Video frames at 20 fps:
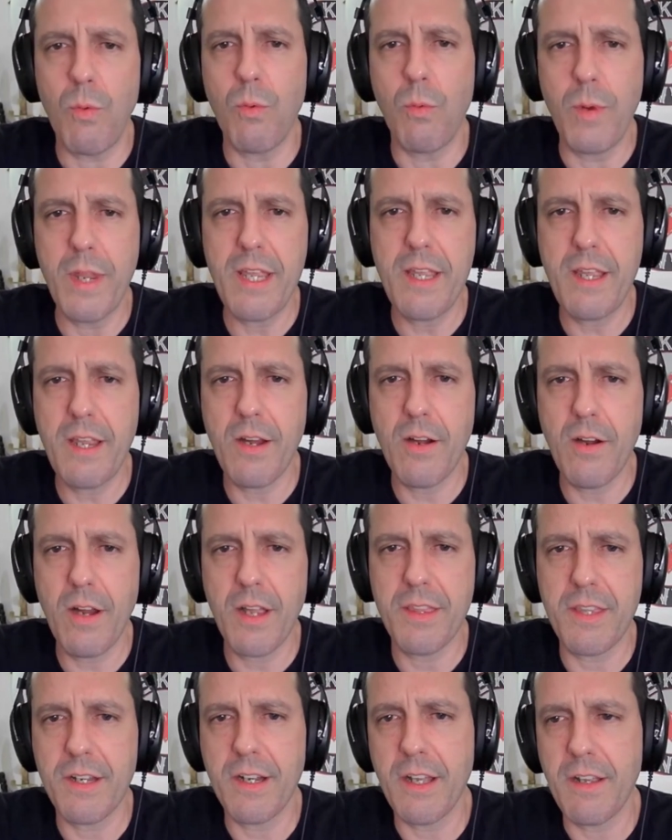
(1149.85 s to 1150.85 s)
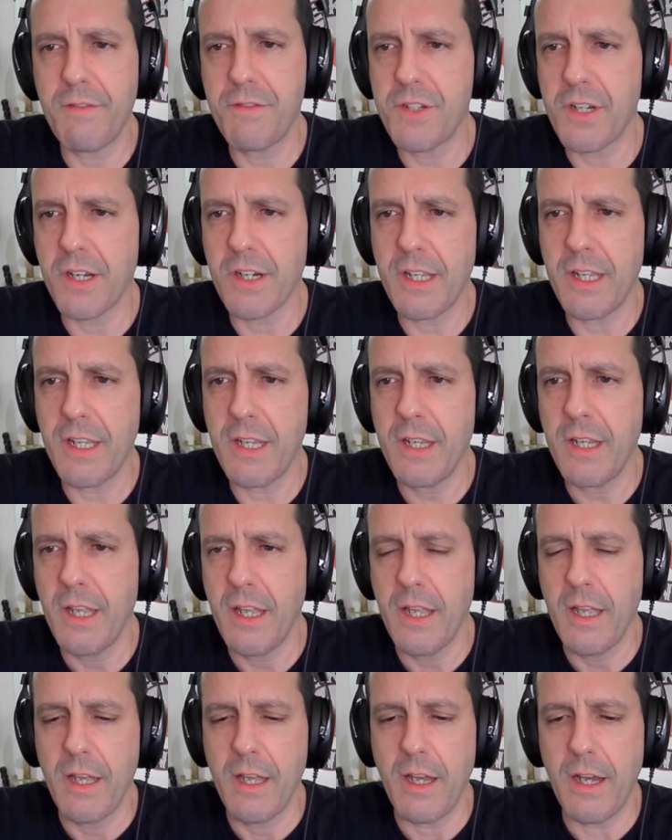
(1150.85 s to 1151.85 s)
we here at the Knife Junkie,
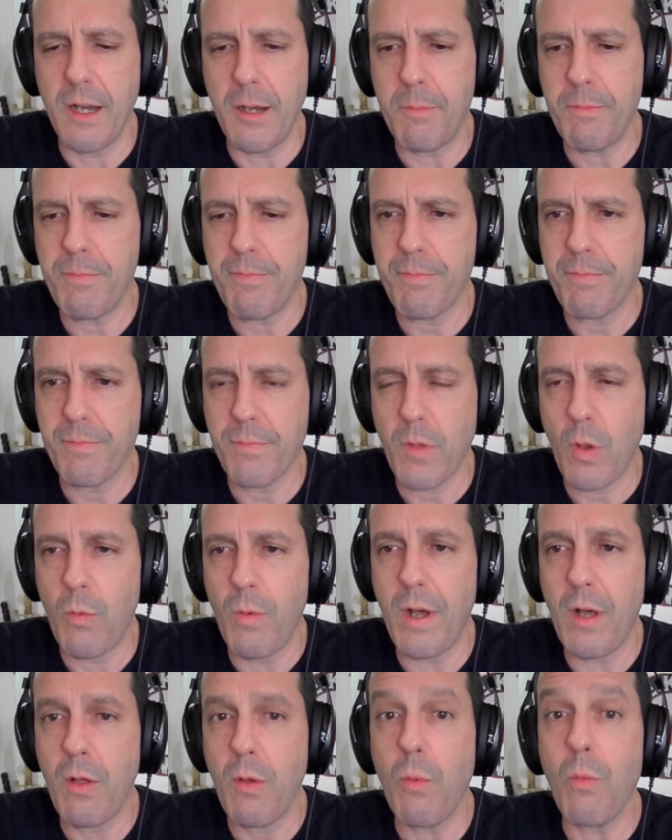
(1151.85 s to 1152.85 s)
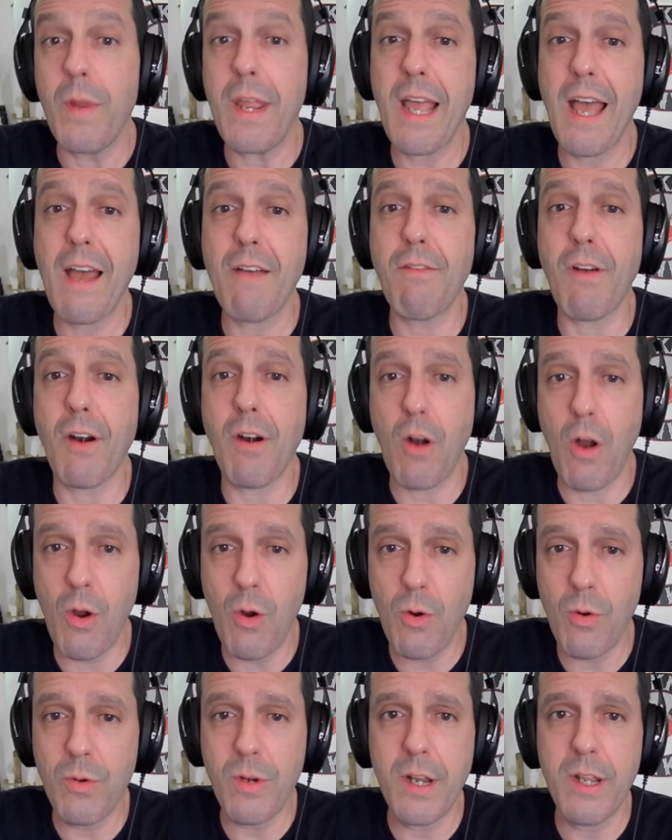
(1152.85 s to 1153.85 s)
um, Well, we have our
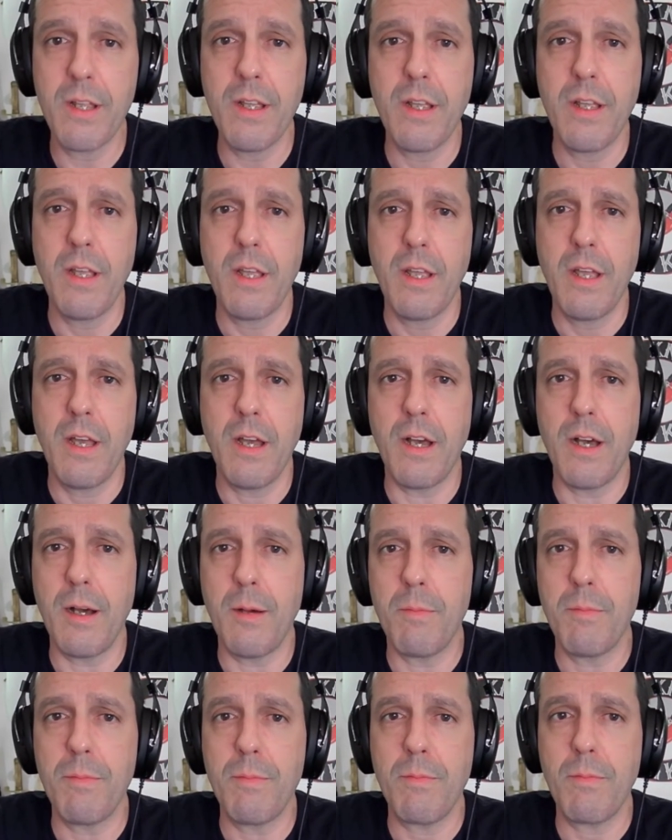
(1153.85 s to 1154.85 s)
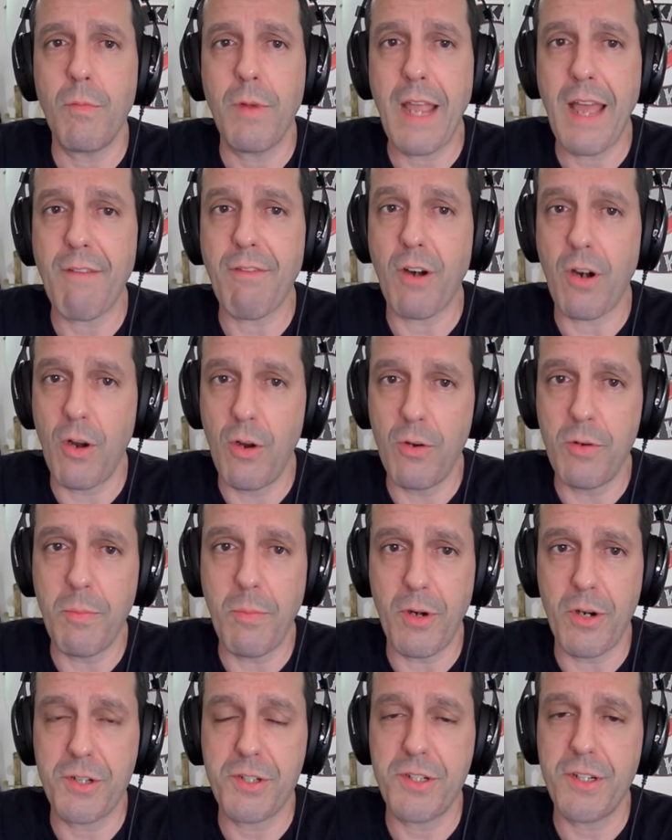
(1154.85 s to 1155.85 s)
own, um, we have our own
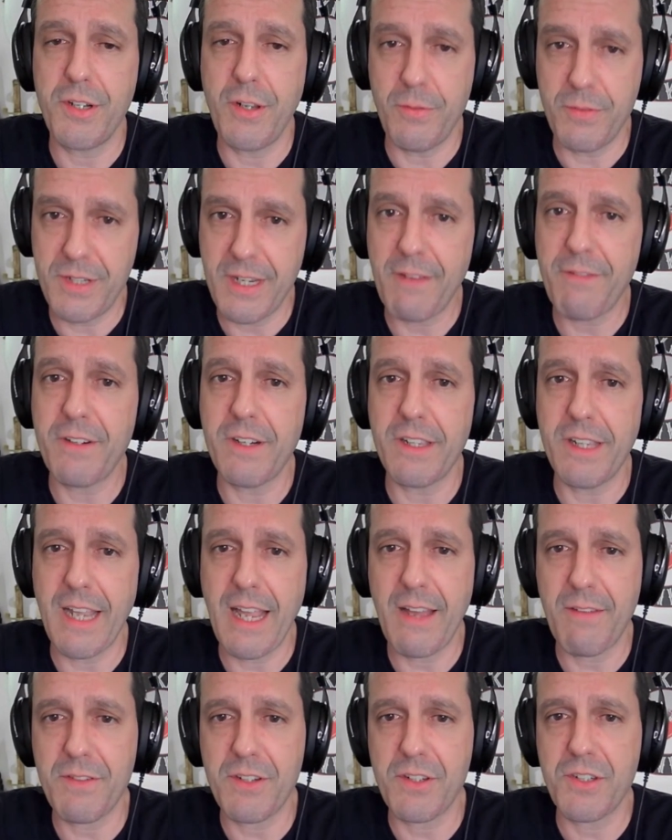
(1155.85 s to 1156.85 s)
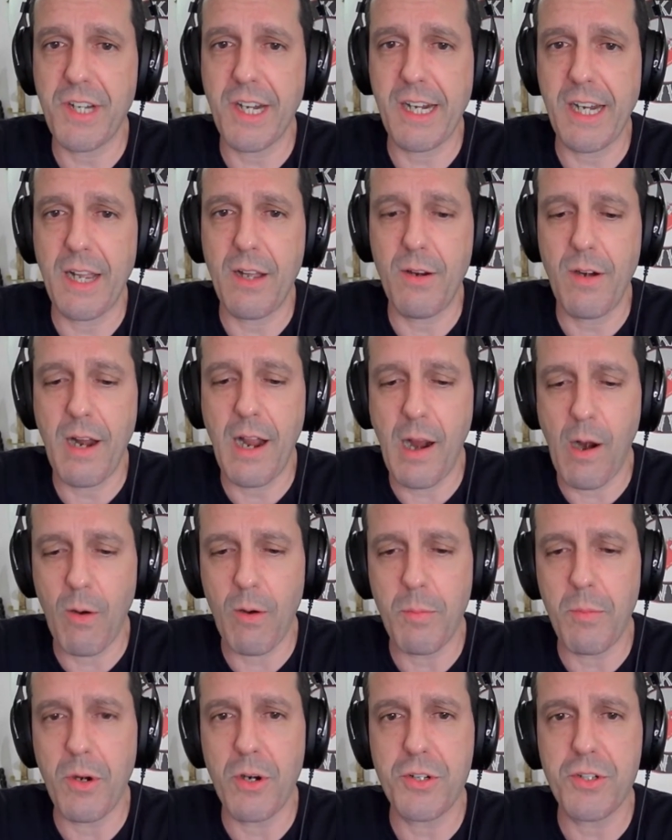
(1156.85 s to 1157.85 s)
merch. You definitely have to check out
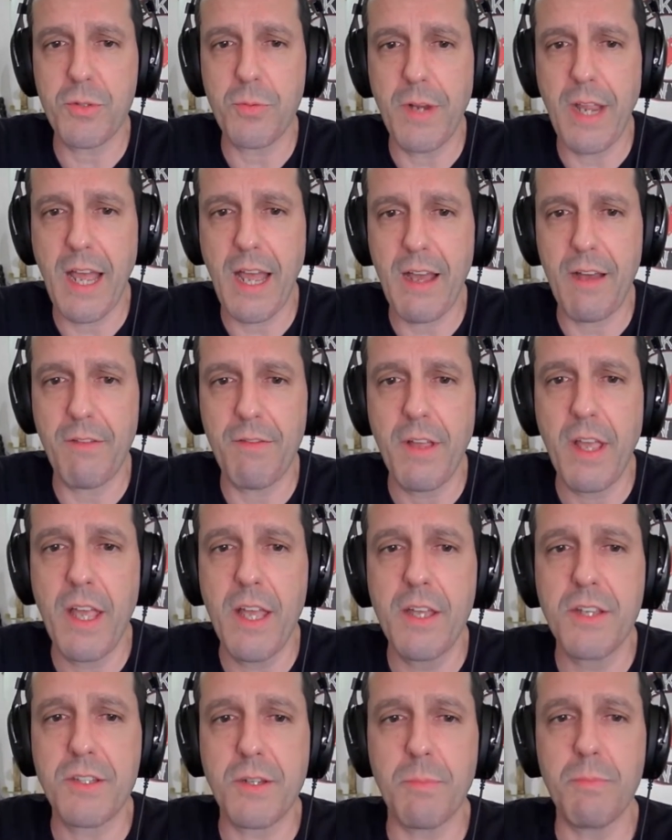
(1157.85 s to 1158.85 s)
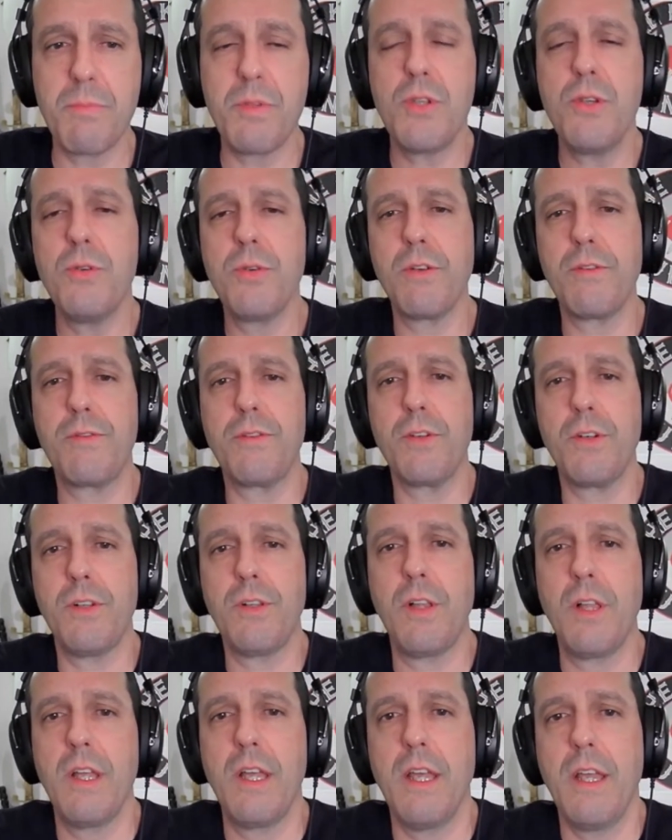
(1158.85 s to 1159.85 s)
our merch. We have some
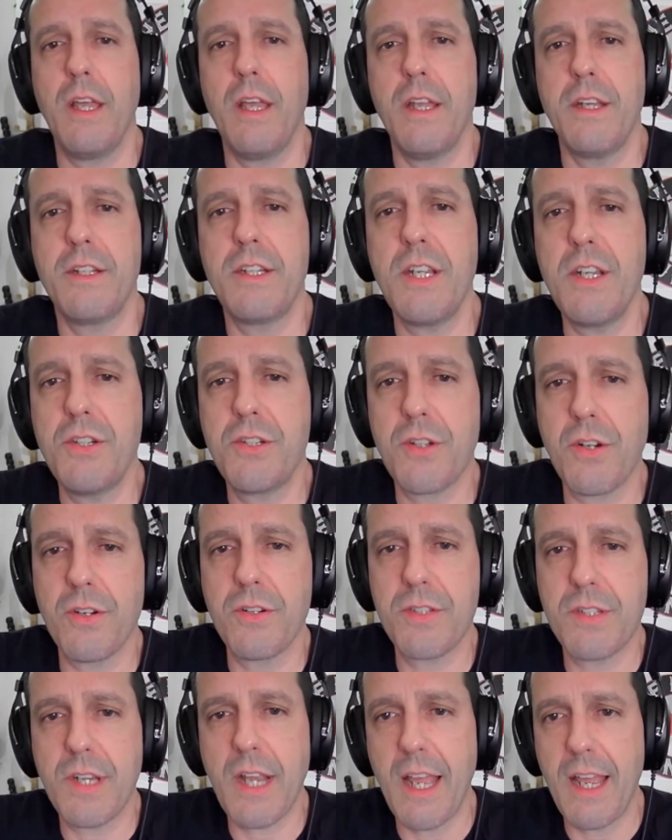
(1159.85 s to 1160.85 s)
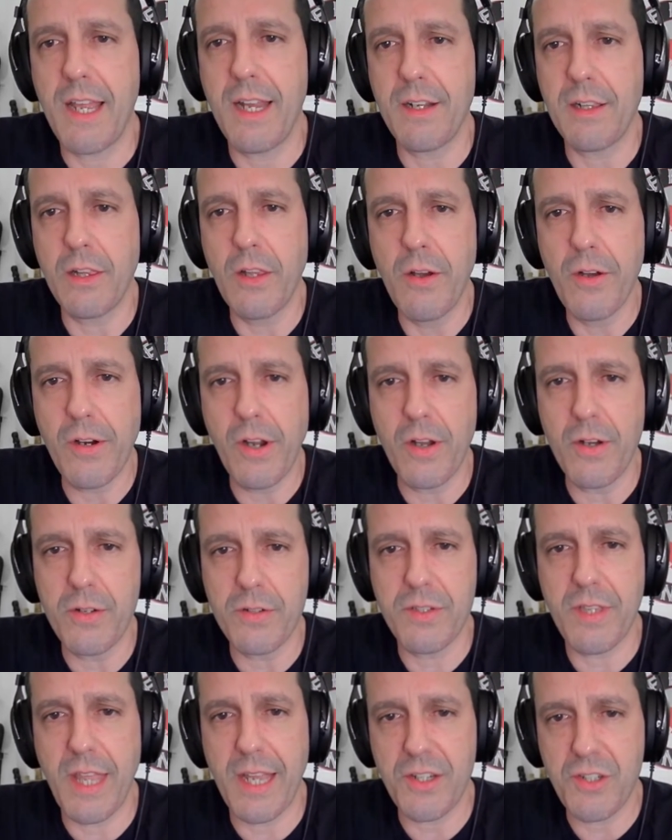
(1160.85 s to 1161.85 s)
beautiful T-shirts and
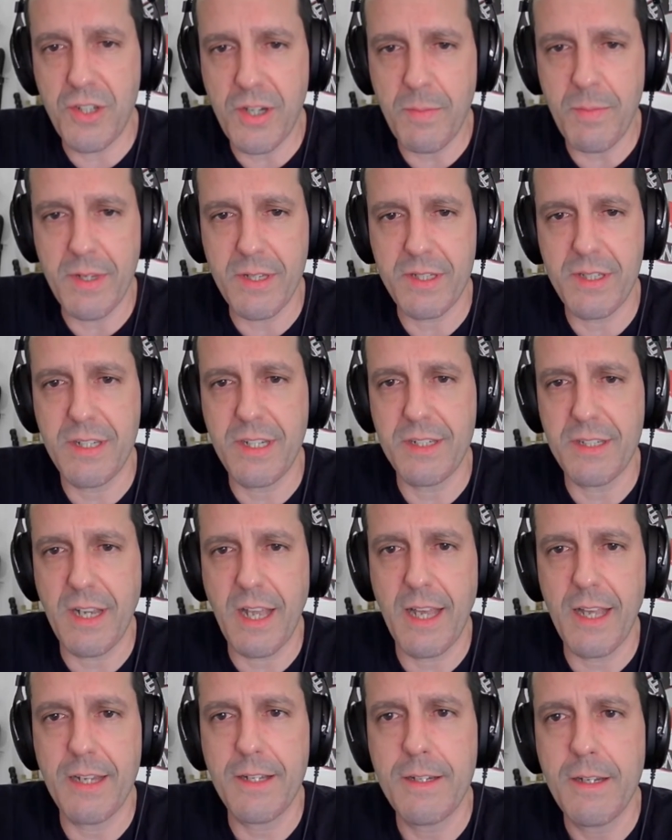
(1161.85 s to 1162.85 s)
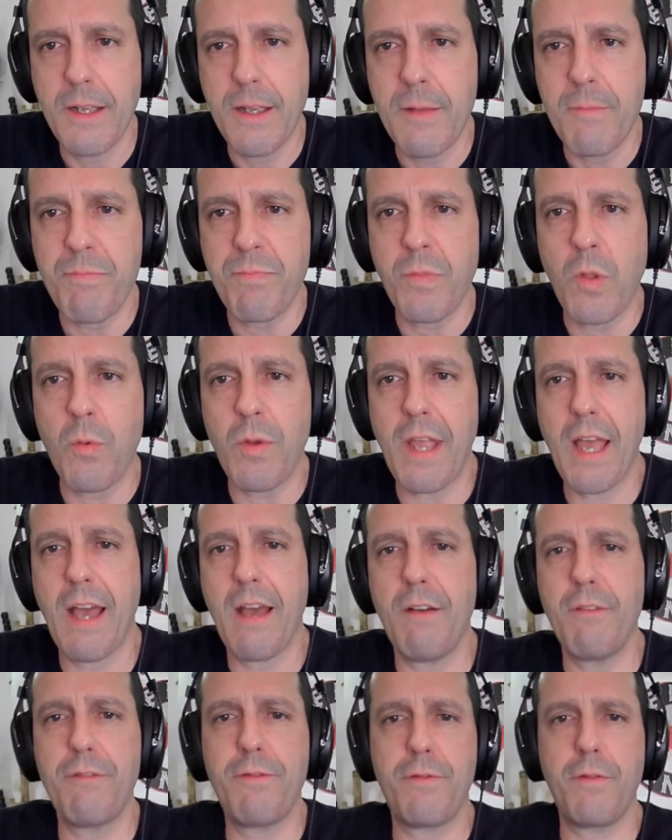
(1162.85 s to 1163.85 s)
logos that Jim has designed. We
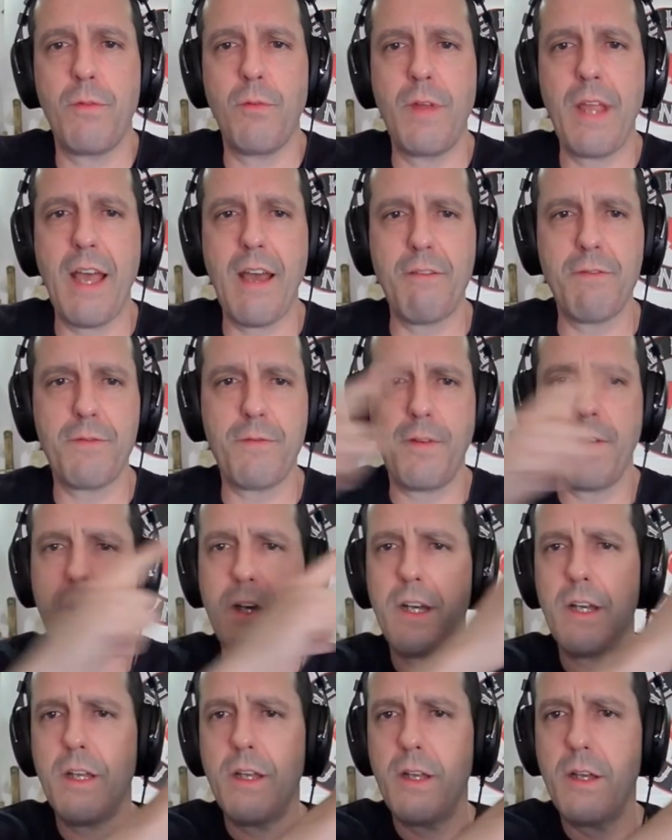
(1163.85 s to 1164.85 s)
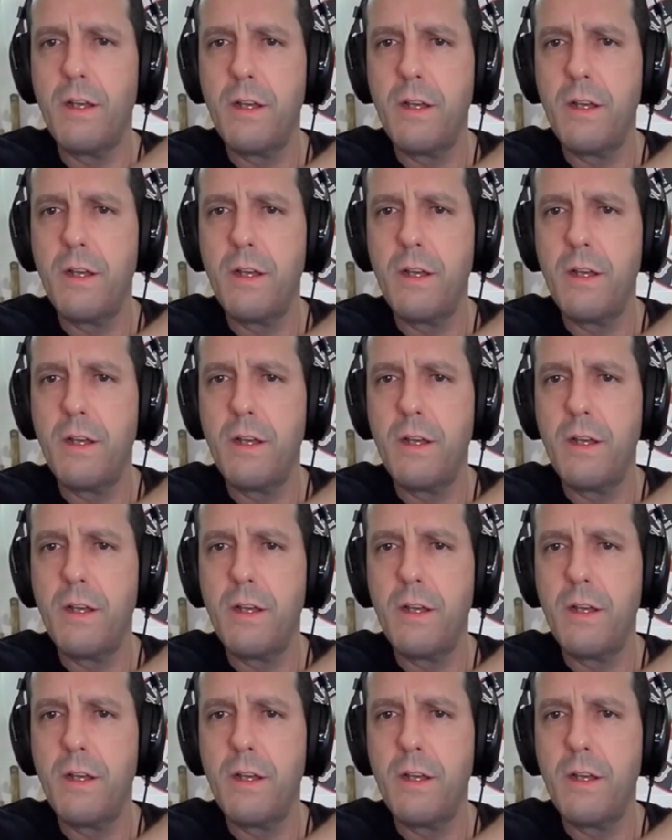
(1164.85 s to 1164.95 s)
have we have uh,